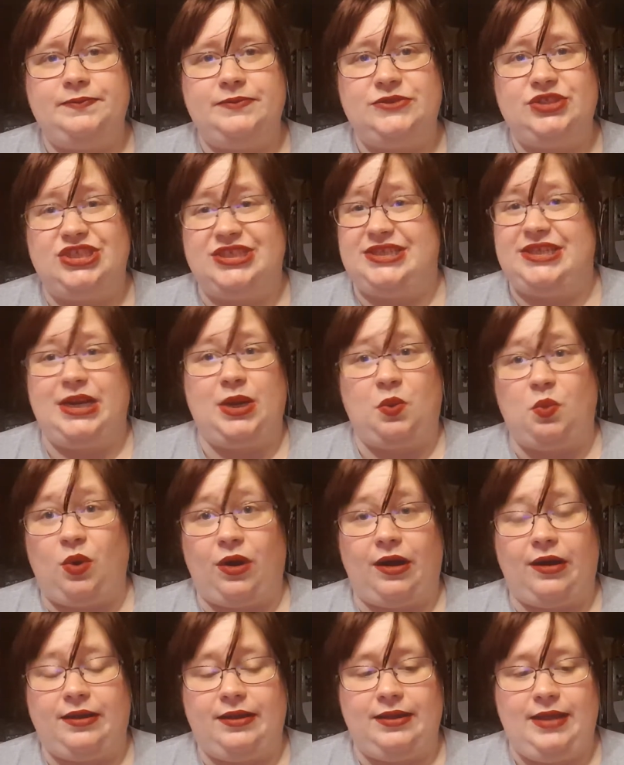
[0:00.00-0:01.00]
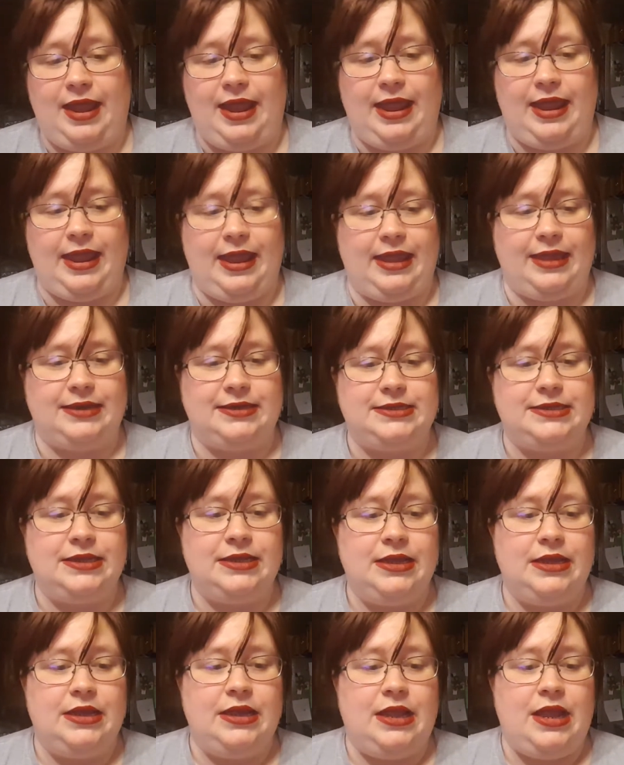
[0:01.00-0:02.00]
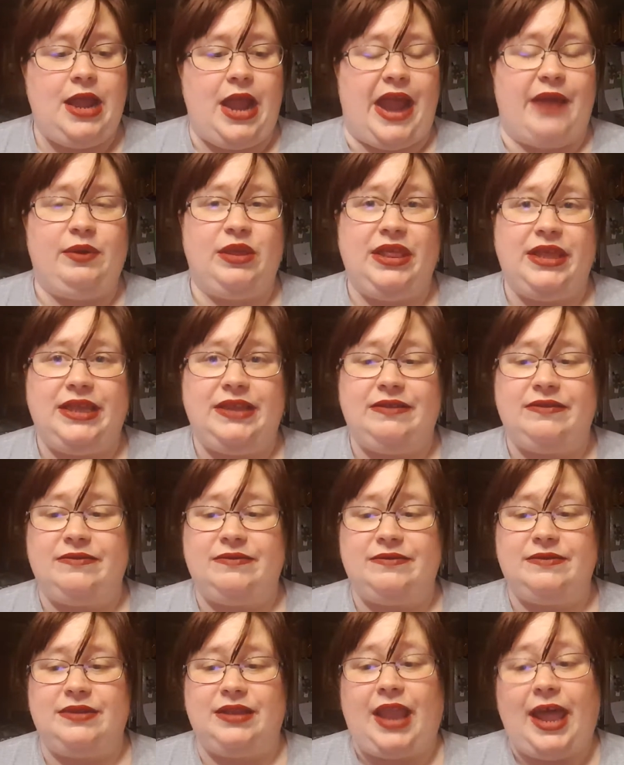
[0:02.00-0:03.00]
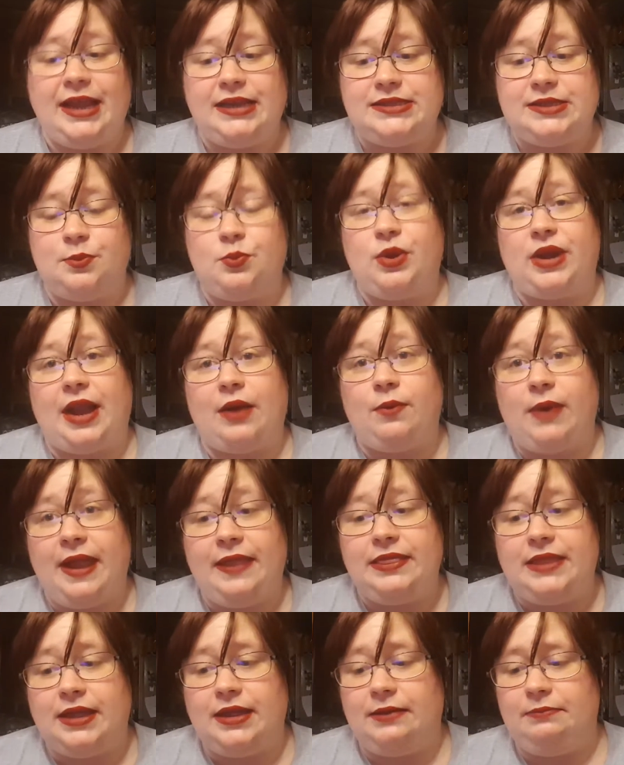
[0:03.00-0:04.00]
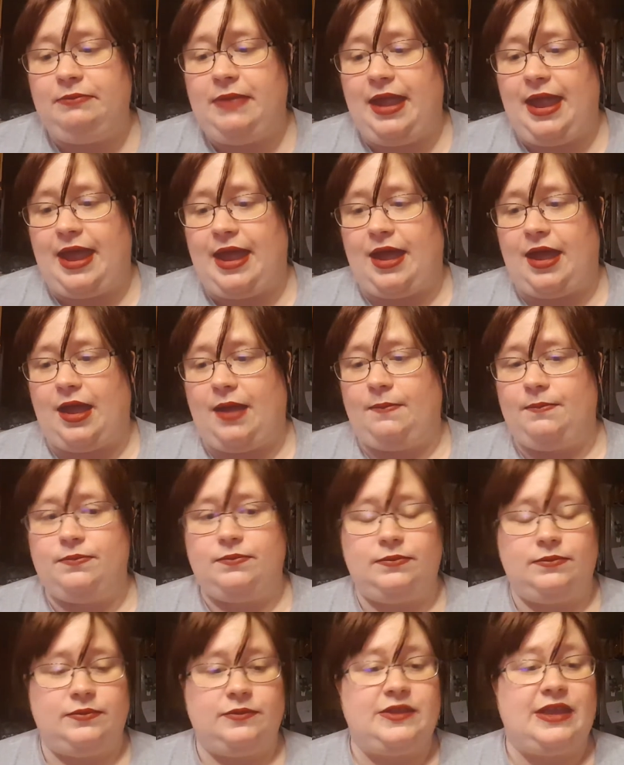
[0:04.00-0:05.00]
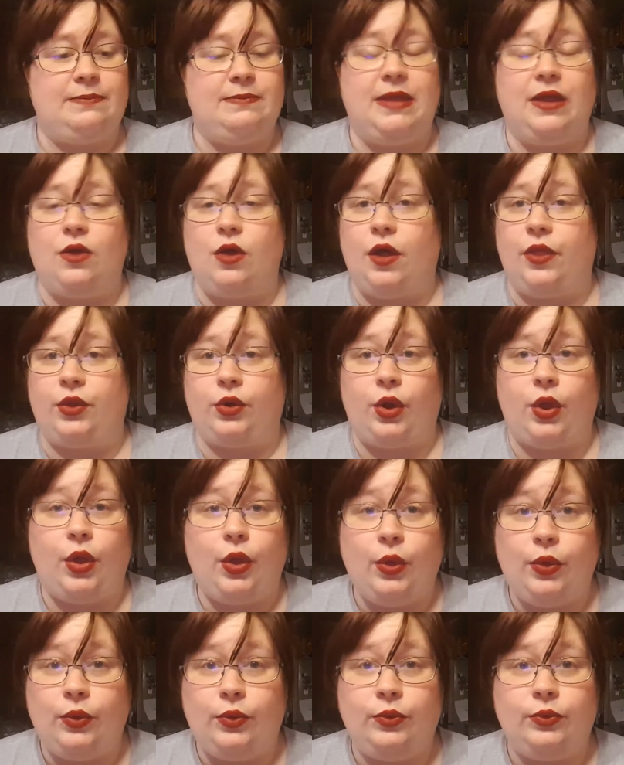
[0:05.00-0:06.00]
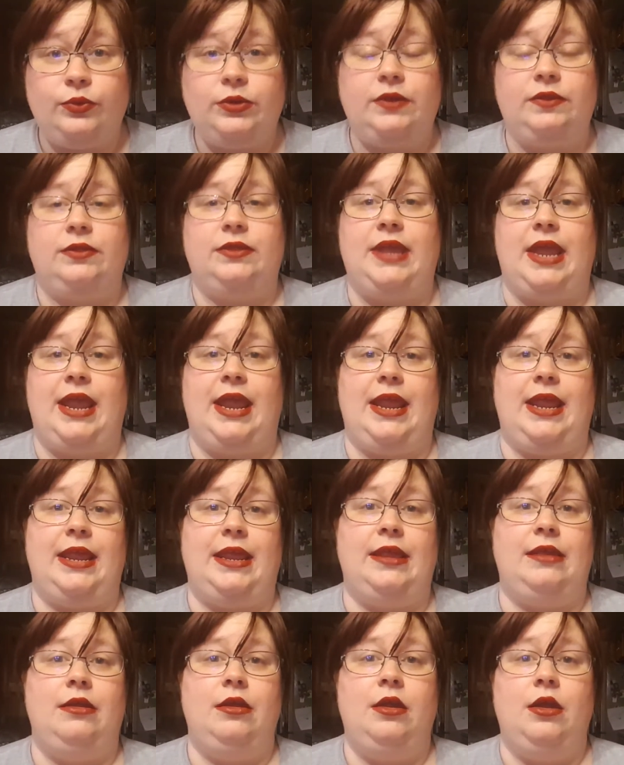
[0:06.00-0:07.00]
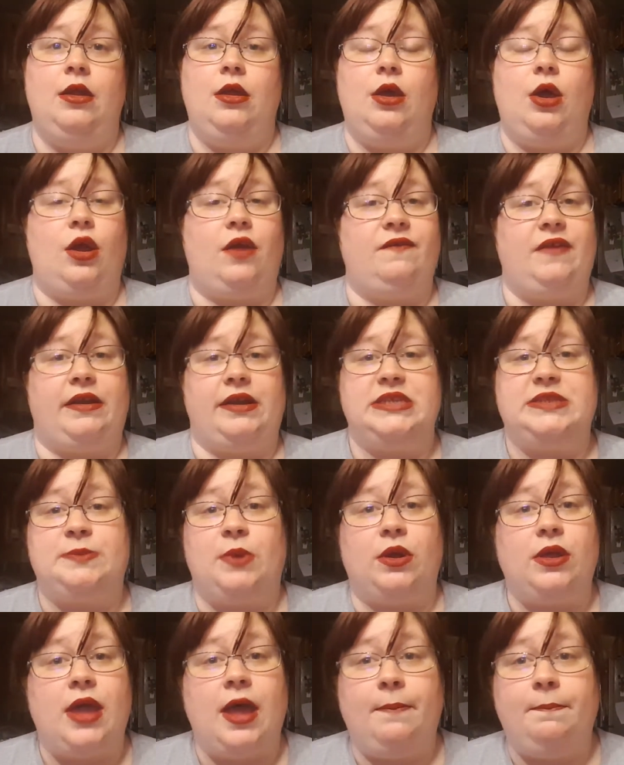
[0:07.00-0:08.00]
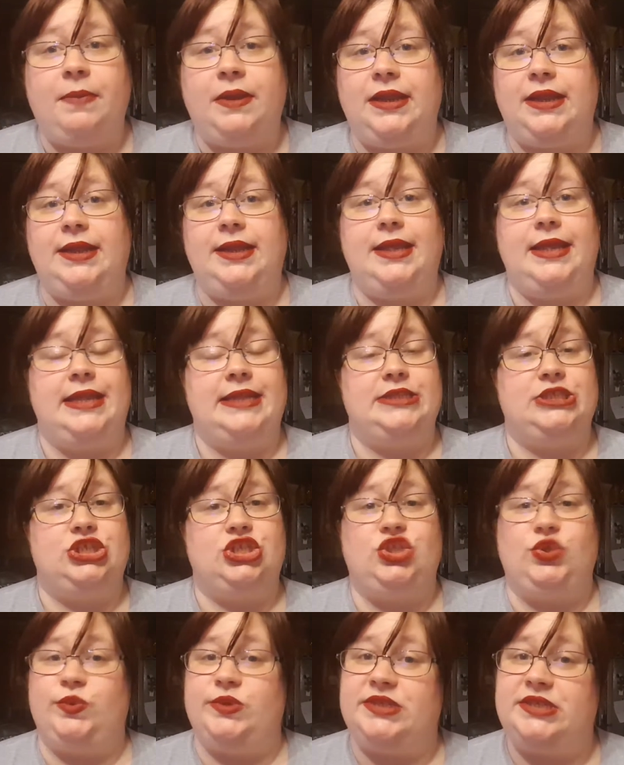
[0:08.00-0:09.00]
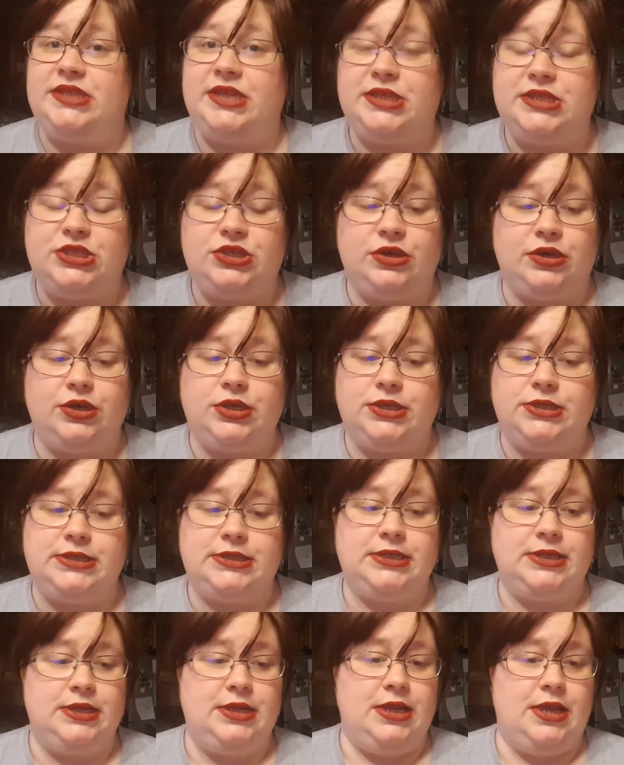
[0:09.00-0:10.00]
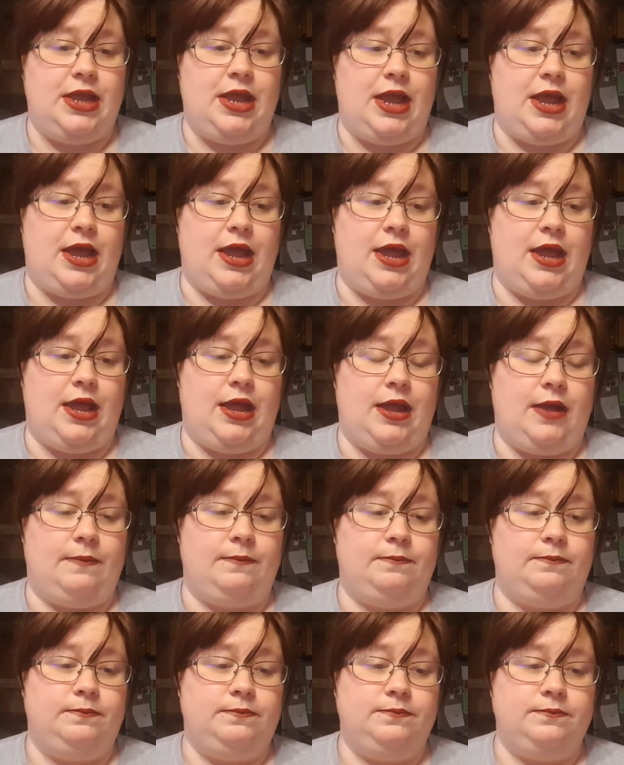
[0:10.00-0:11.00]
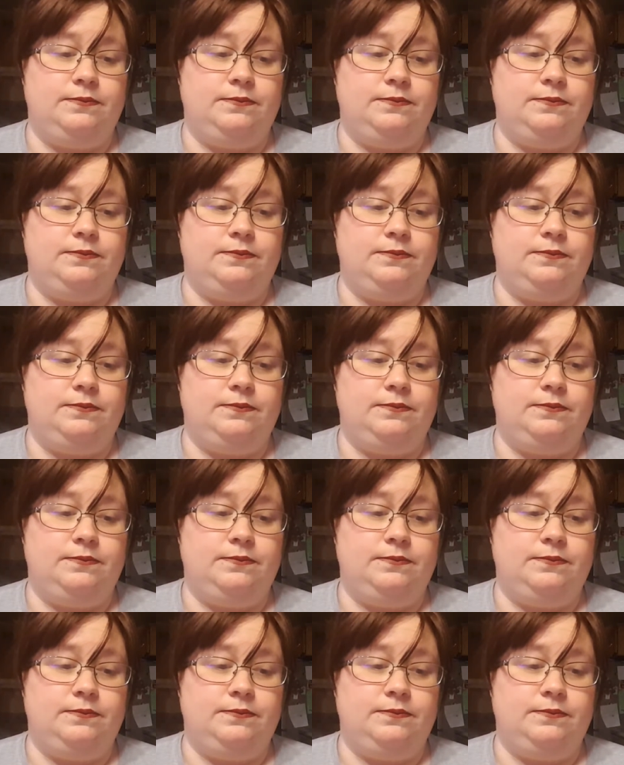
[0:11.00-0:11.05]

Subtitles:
just didn't work. And I really liked them when I read them. They make all their own. They are a very small company. It's two sisters. The